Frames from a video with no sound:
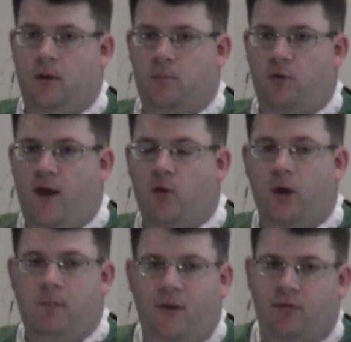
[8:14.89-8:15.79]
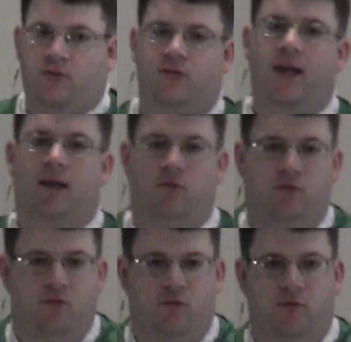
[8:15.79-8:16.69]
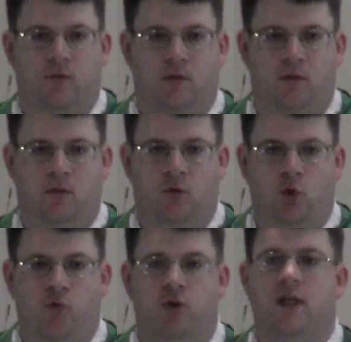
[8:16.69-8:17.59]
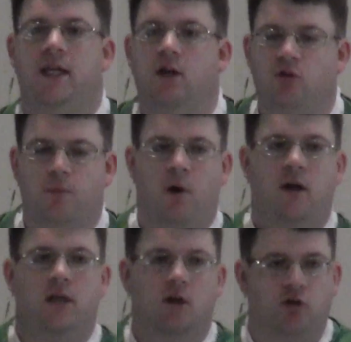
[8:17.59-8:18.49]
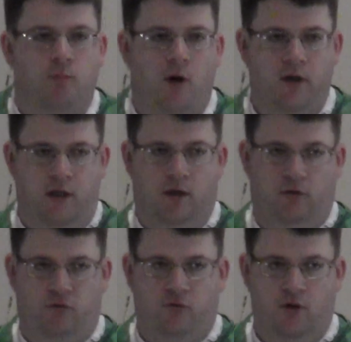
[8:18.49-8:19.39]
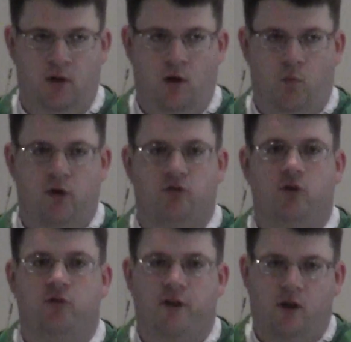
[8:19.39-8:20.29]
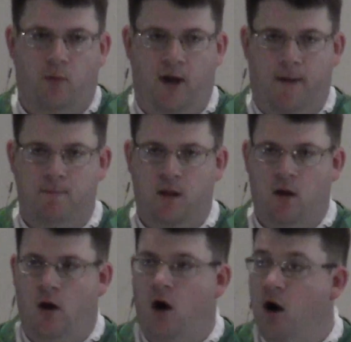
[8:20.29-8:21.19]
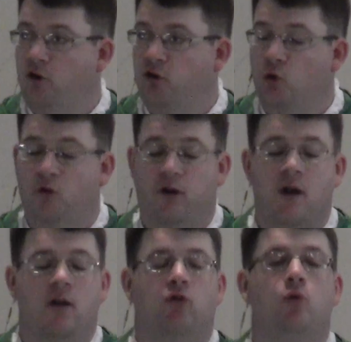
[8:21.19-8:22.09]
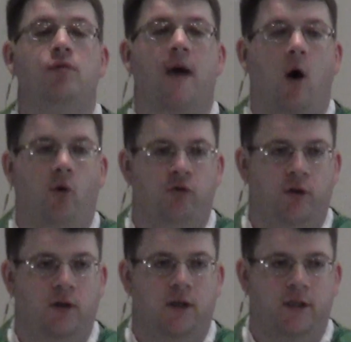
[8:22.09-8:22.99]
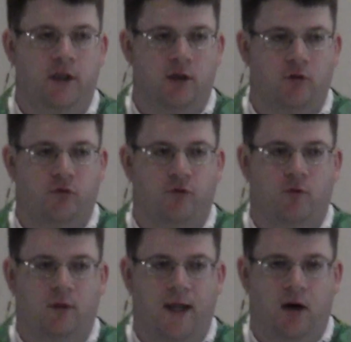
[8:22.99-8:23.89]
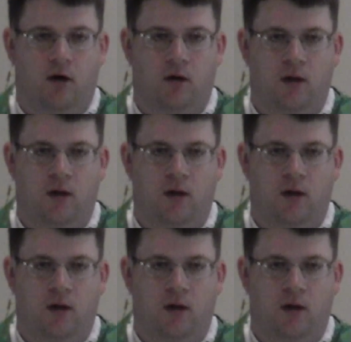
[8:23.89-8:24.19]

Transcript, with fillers: but rather we can be like the saints, who for years upon years upon years, we are still celebrating 100, 200, 2,000 years later.